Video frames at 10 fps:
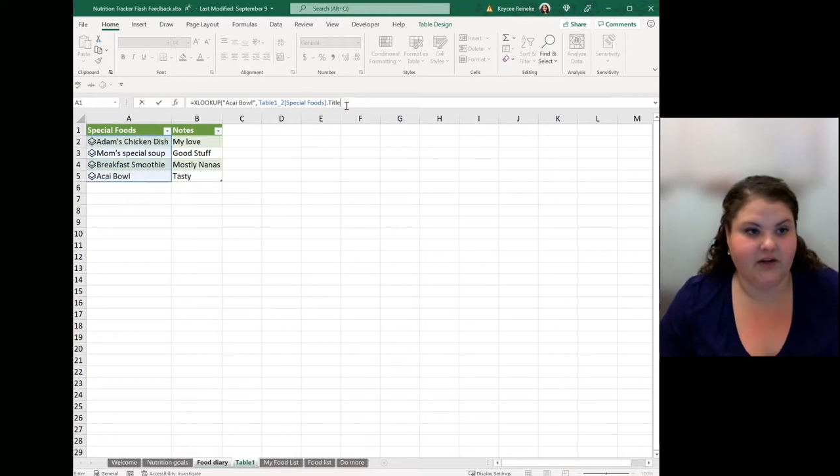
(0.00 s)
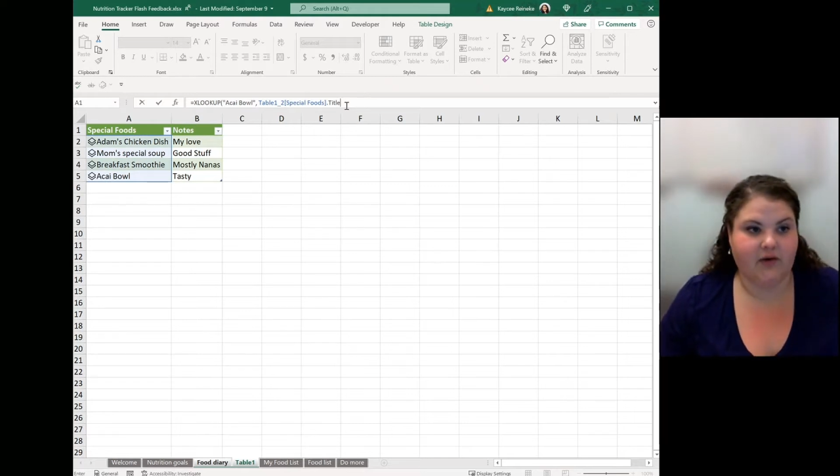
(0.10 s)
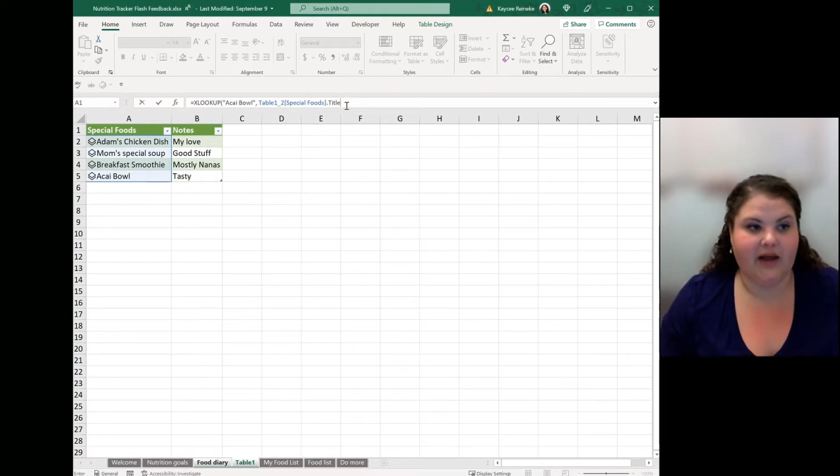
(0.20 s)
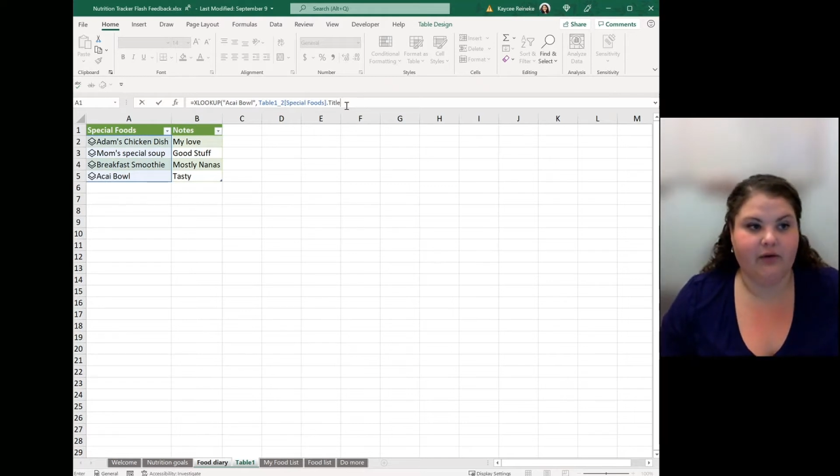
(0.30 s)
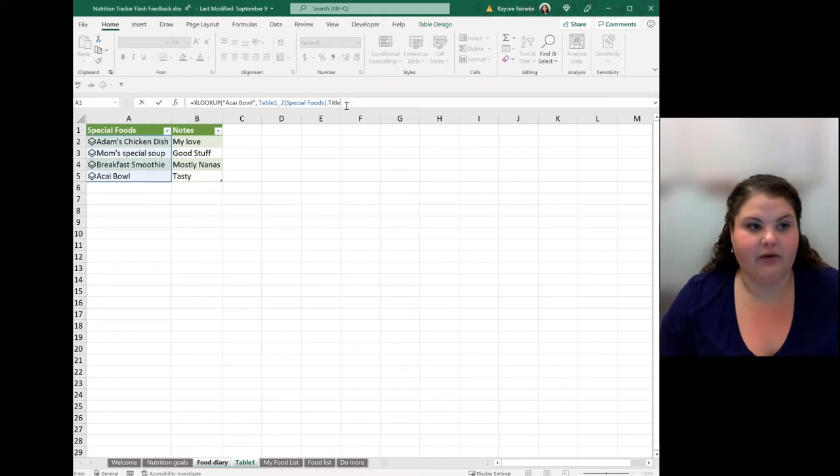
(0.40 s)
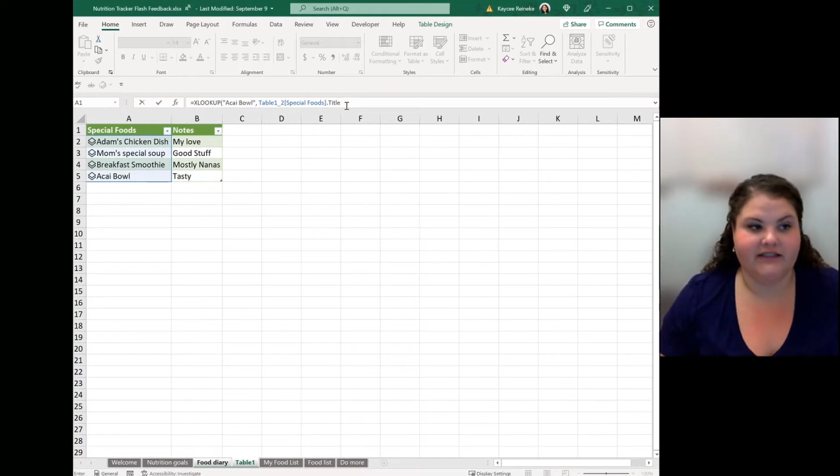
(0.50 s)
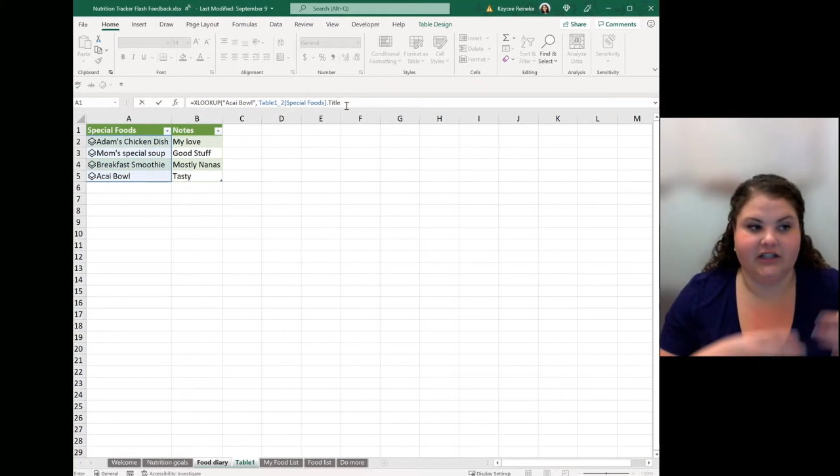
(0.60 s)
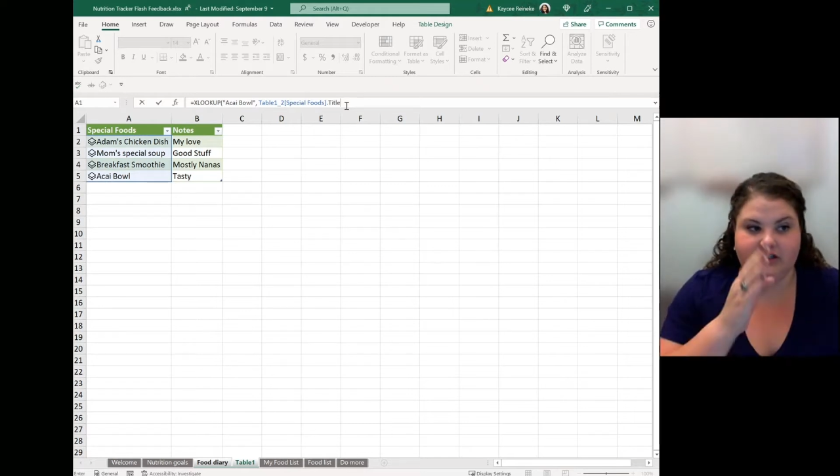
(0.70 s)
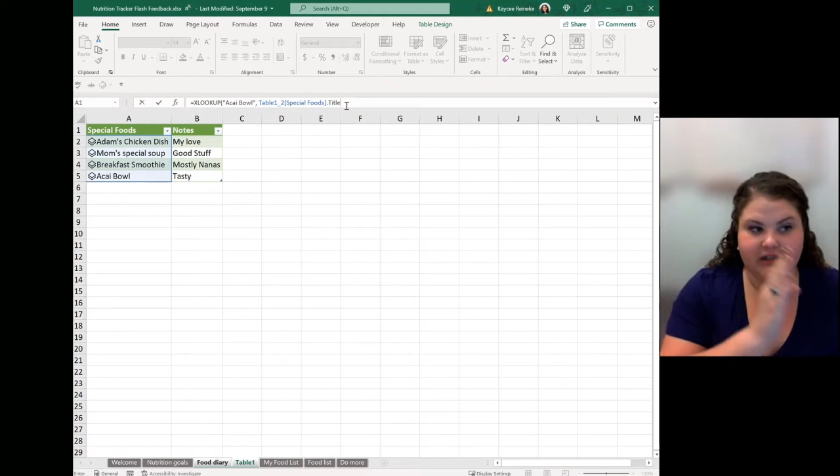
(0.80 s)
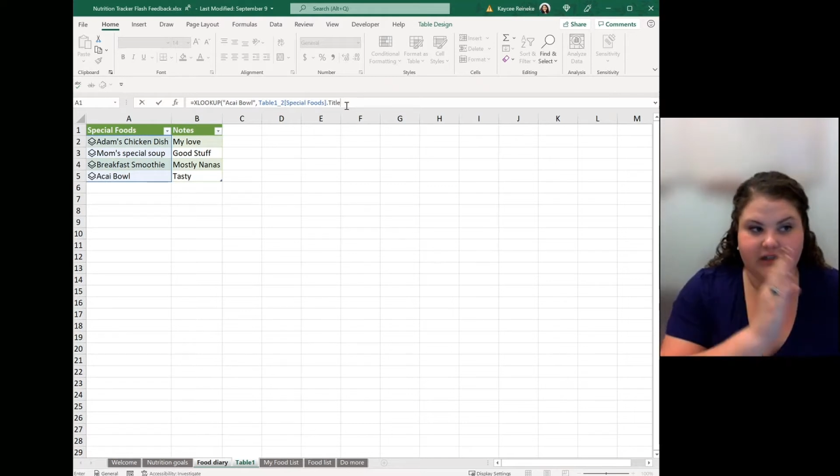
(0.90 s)
So I want
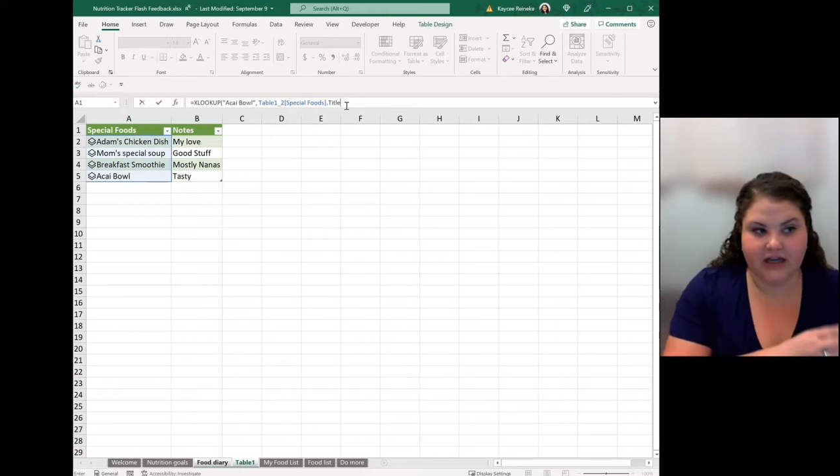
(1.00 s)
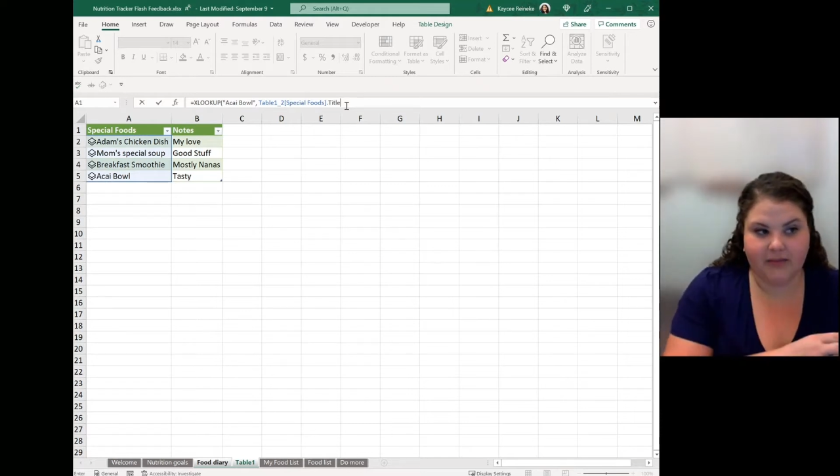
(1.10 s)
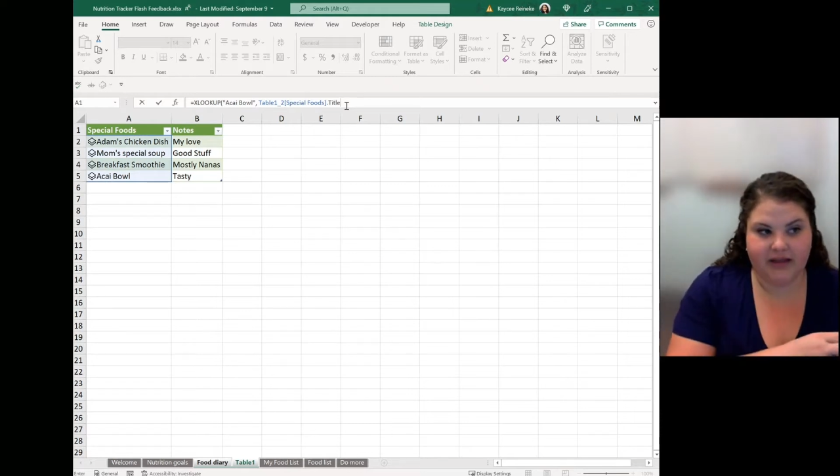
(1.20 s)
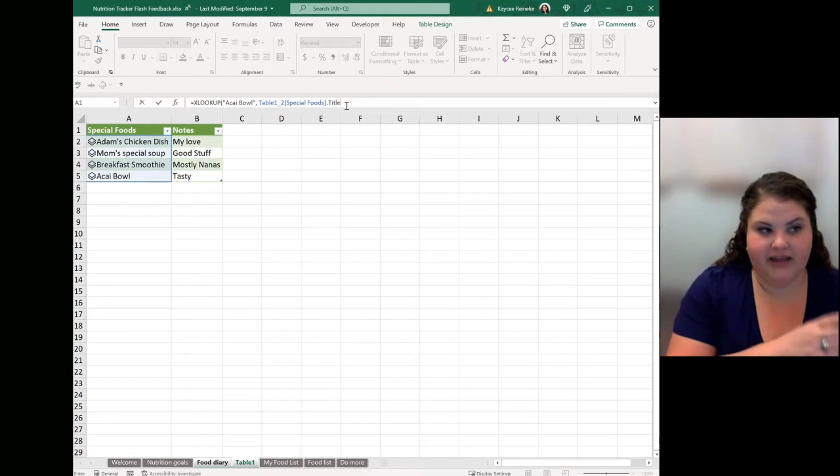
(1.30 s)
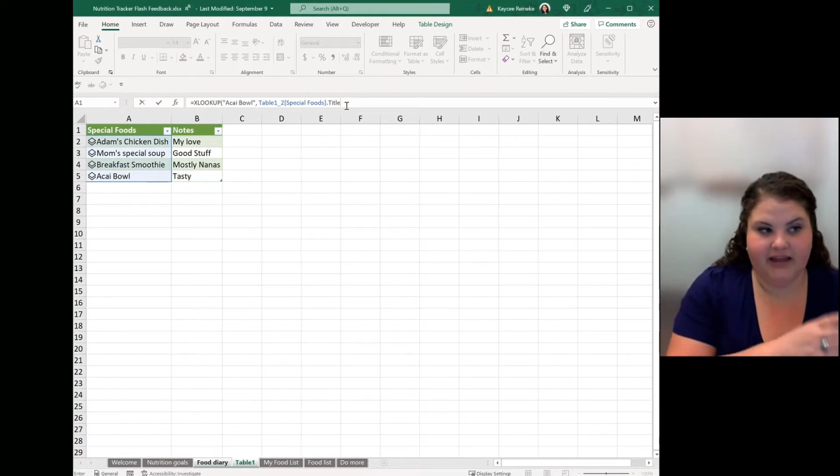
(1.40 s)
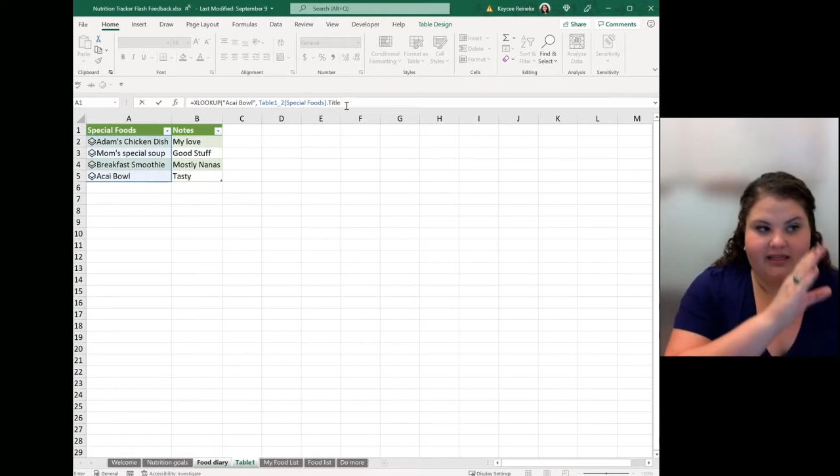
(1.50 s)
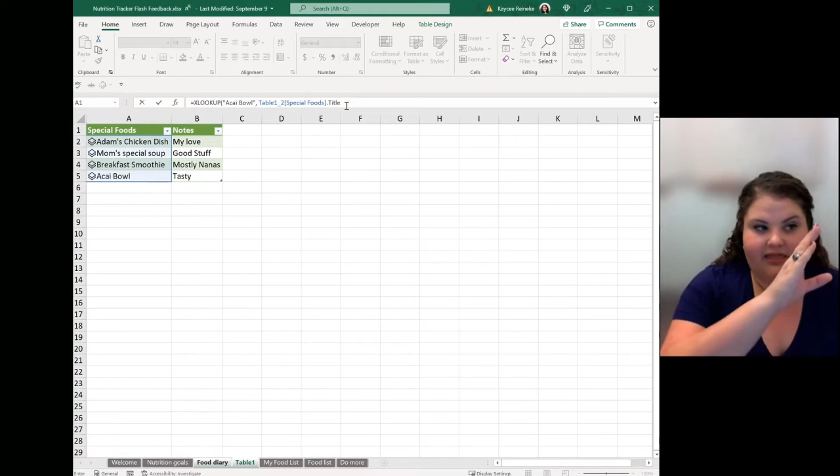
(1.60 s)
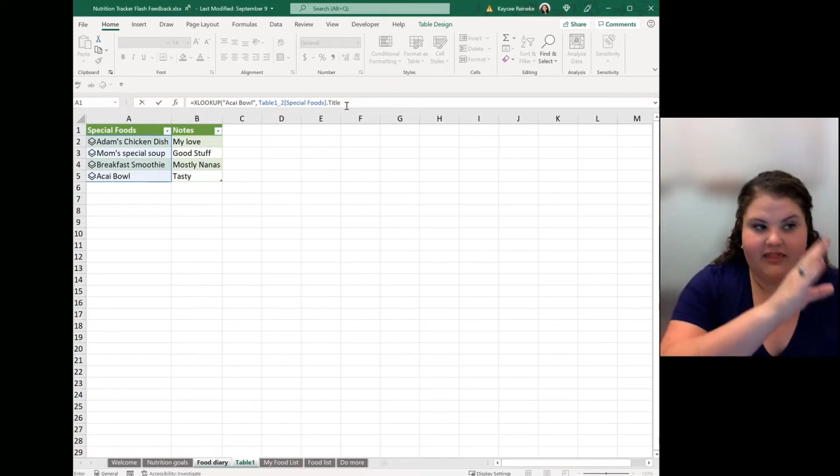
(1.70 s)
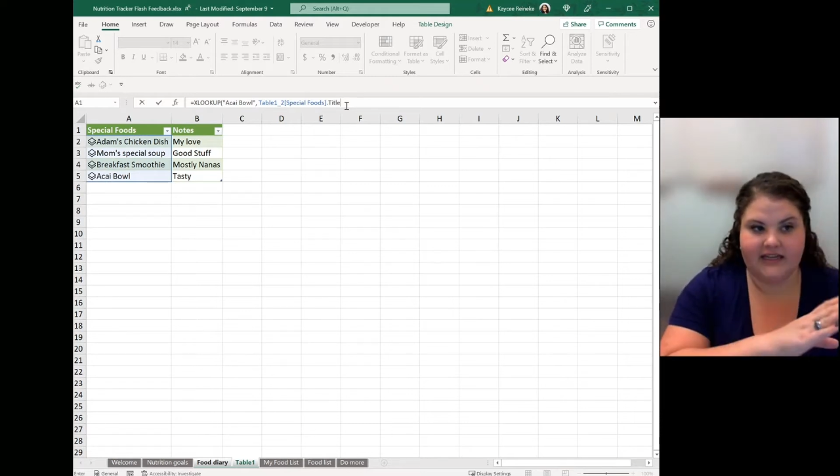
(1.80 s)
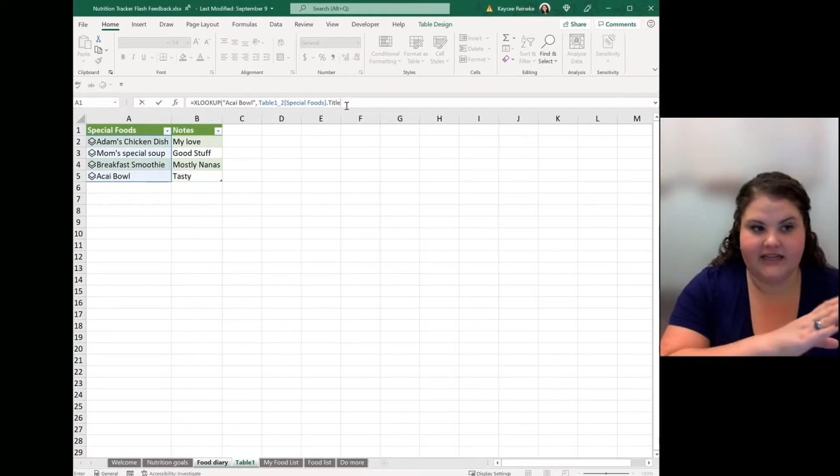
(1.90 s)
to look up
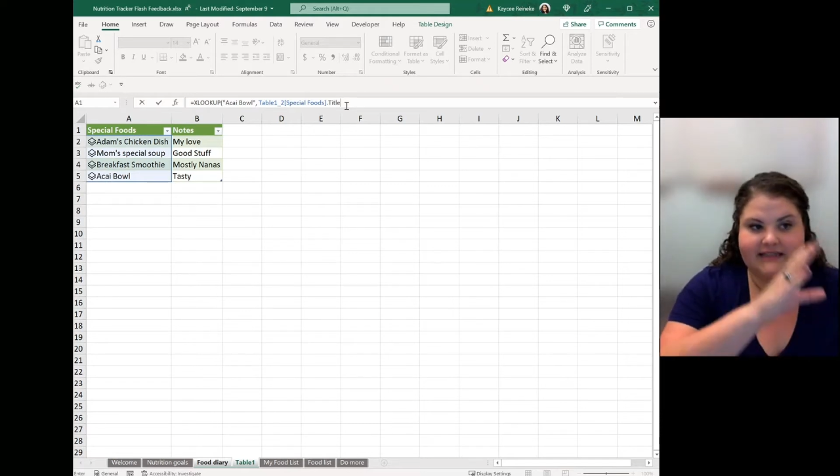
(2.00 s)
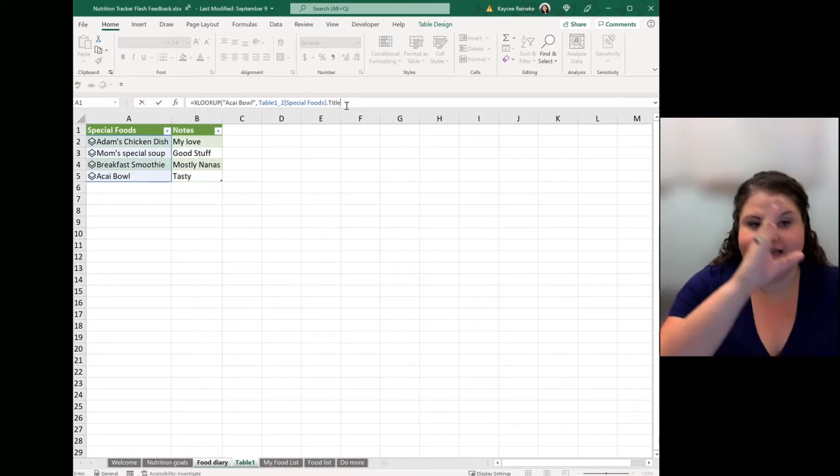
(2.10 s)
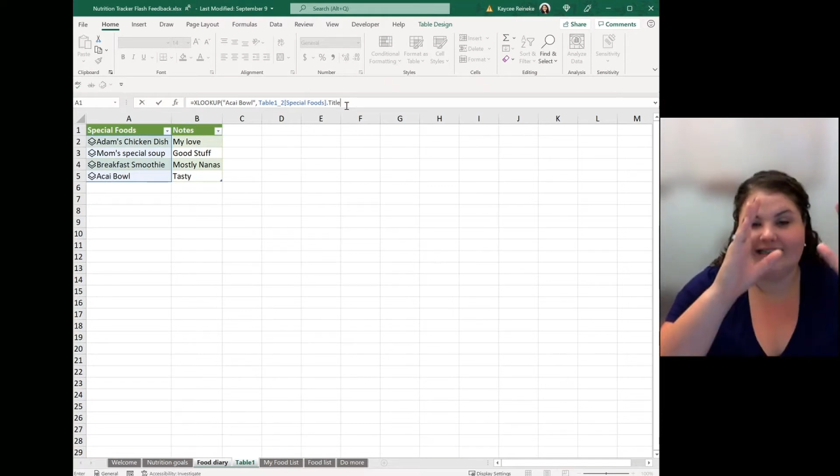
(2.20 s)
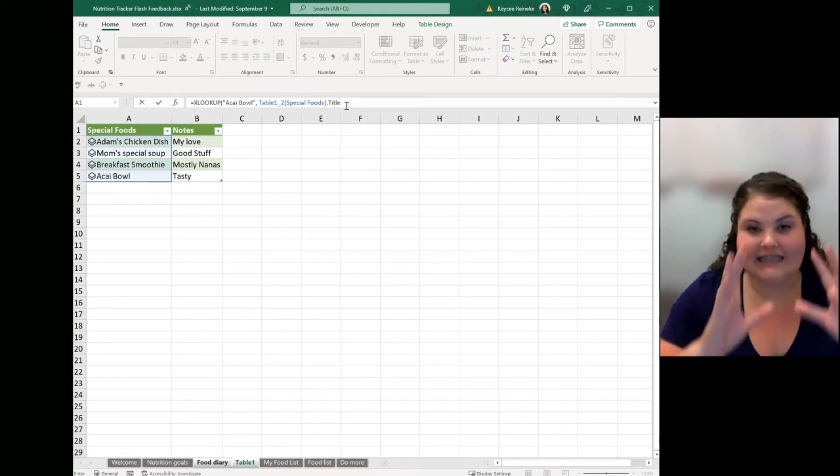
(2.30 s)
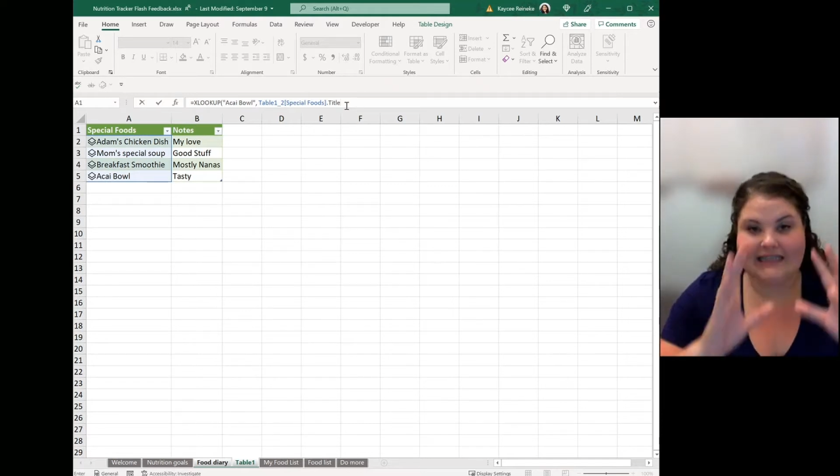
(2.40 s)
in this